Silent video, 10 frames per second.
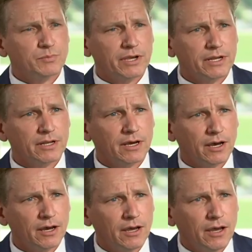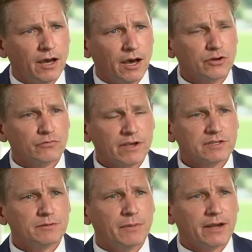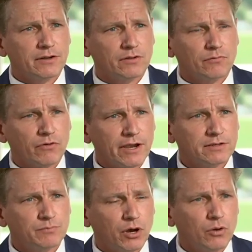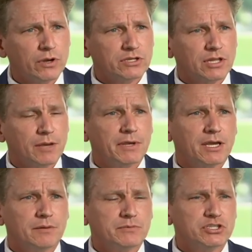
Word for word: been underestimated, the rate by which they become